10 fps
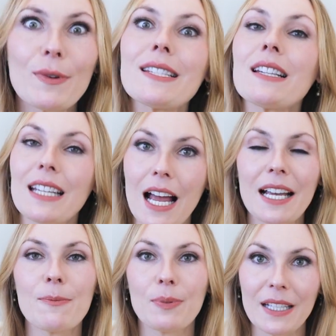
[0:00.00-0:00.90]
Recently,
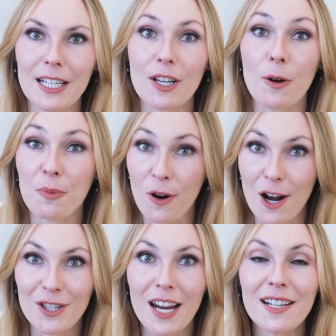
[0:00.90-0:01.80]
I completed a
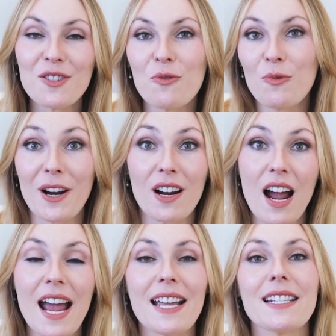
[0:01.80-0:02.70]
project
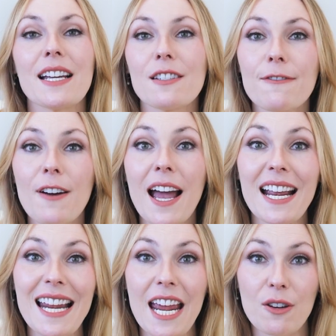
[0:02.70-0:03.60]
where I
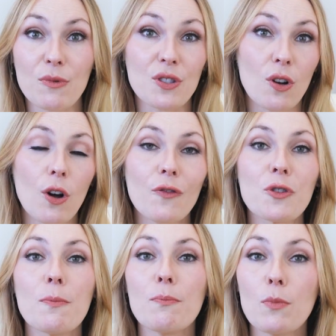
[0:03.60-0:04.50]
identified and
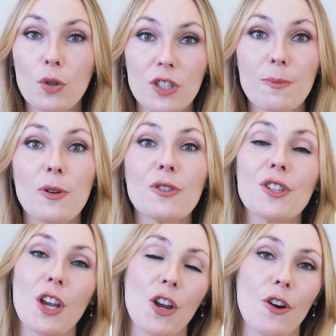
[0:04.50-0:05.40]
resolved multiple
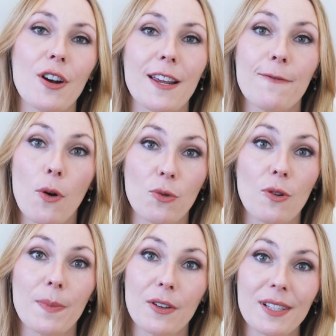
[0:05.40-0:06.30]
security
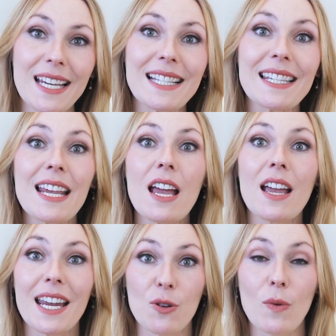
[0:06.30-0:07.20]
vulnerabilities
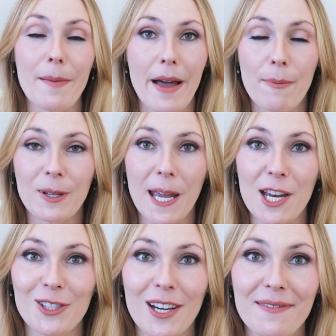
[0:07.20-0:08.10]
in a web
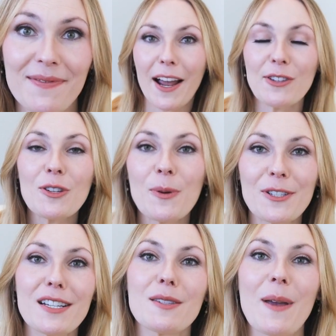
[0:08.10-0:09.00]
application. I also
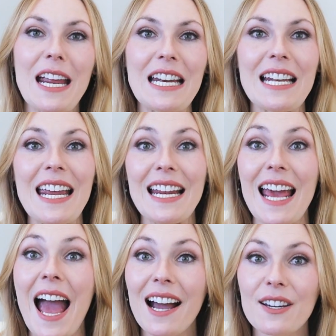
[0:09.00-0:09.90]
participated in
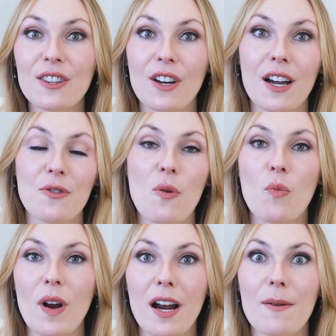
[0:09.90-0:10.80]
a hackathon
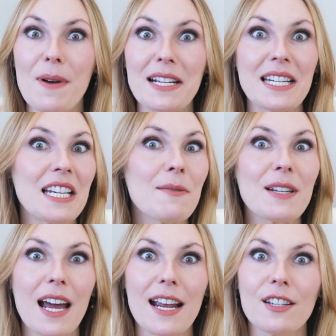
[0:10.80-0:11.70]
where my team
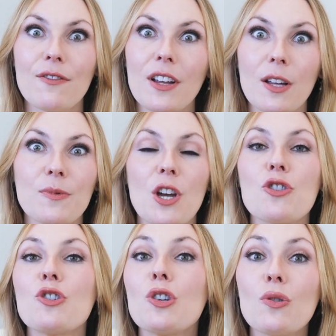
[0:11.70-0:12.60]
and I developed a
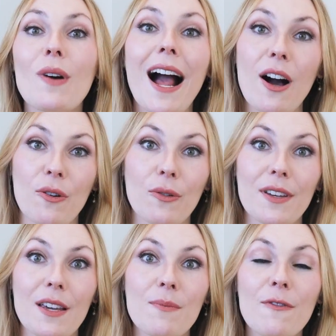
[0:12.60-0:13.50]
new
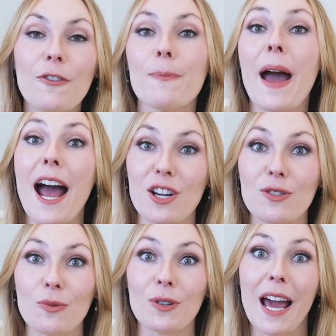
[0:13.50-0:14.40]
algorithm for
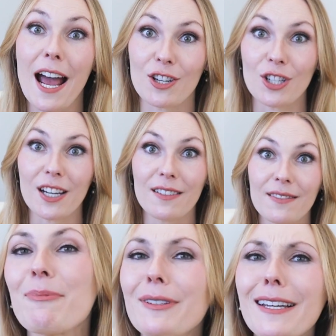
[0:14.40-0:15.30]
password hashing.
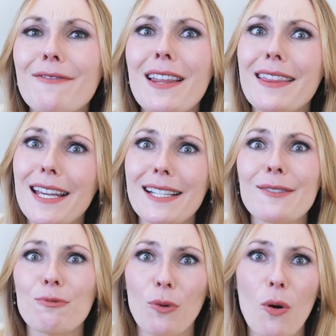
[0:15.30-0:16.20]
I believe that
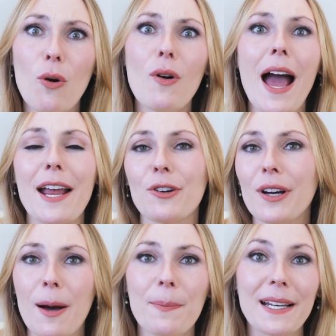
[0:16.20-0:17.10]
this role at your
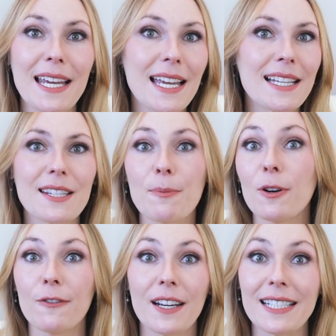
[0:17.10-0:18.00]
company is the
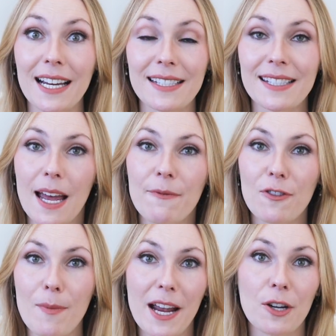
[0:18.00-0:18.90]
perfect next step
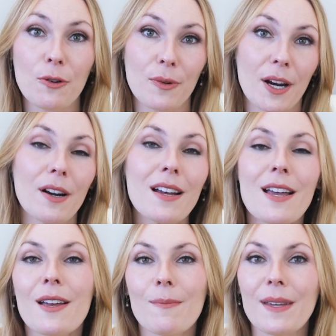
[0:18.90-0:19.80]
for my career
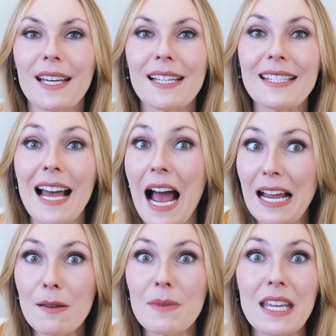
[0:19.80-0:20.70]
because
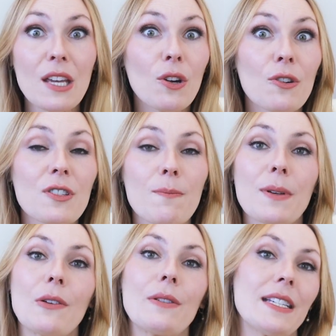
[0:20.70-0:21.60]
I am eager to
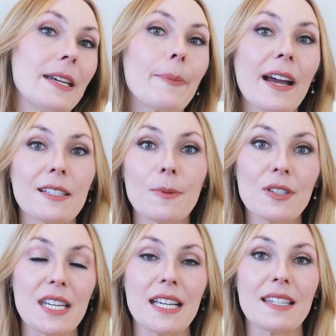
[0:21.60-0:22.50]
build deep
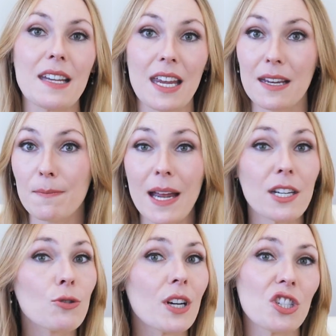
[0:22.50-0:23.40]
expertise in
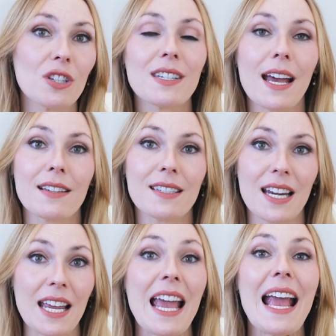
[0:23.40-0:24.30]
penetration
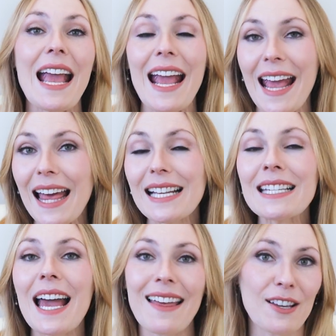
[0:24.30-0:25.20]
testing
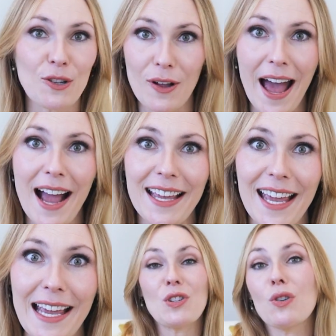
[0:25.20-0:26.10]
and ethical
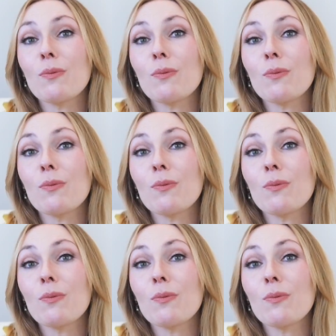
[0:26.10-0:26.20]
hacking.